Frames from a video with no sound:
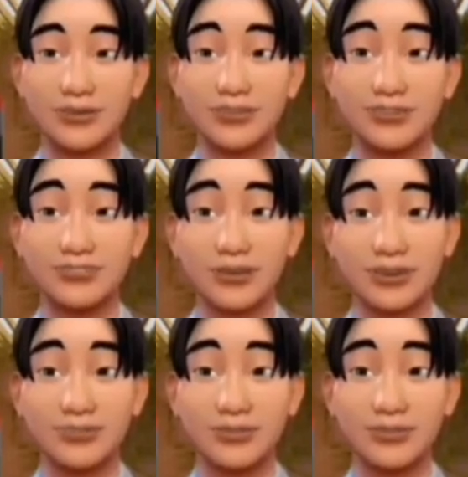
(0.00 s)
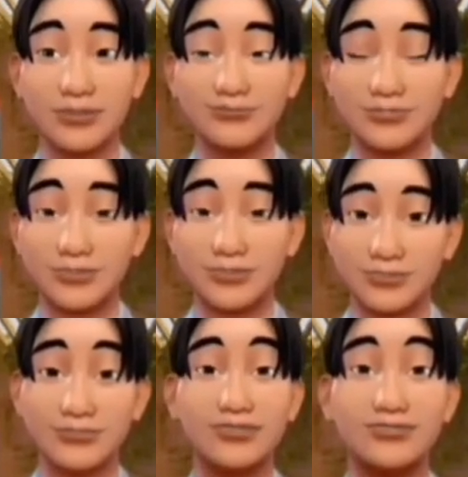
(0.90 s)
that can be done, and then
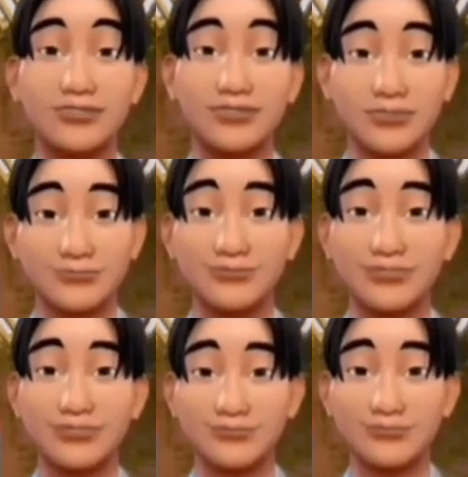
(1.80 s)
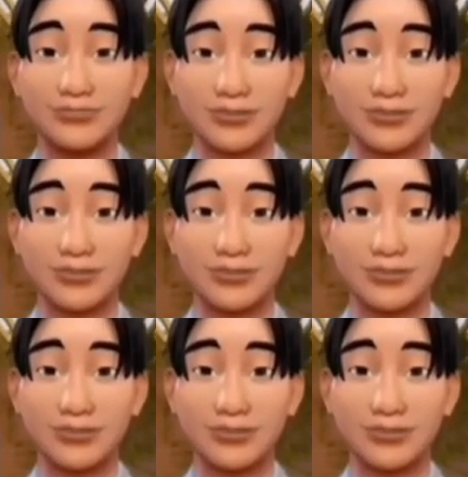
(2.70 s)
property can be handed over to you.